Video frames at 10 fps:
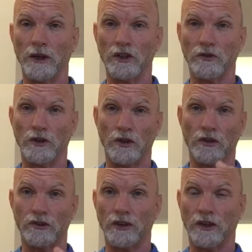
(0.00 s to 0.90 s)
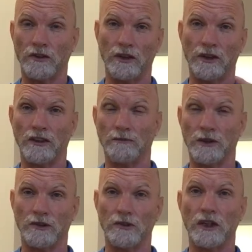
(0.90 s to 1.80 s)
make sure you've got the strength in your calf
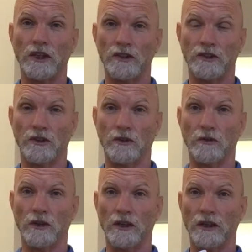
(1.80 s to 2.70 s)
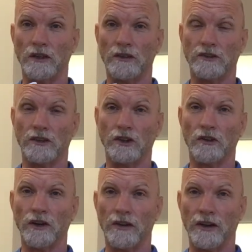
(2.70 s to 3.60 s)
muscle to
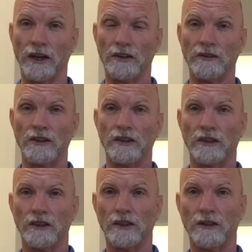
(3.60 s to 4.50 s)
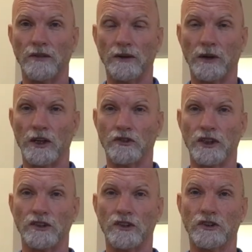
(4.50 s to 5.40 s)
tolerate that and make your
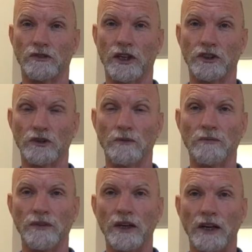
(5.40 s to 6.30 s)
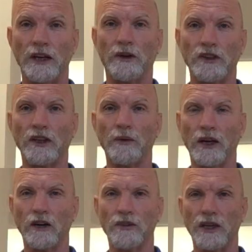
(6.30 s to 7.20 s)
transitions gradual. Anyway, so there we
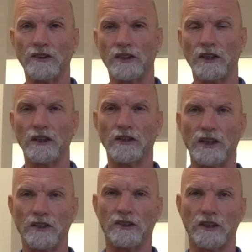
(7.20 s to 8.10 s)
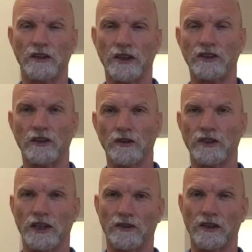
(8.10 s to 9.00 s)
go. That's
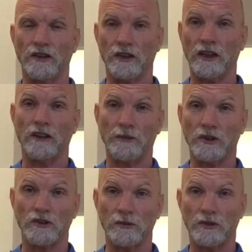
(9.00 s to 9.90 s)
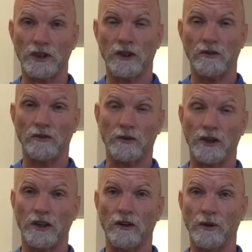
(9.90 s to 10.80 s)
looked at the calf muscles themselves, what
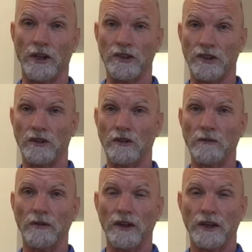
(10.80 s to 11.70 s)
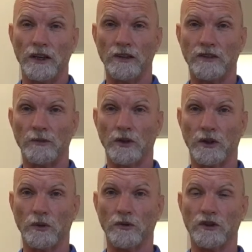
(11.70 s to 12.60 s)
they are, what they do, and some of the
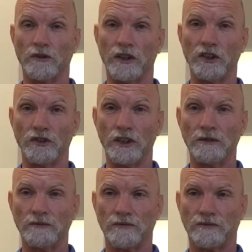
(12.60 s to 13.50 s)
causes of injury.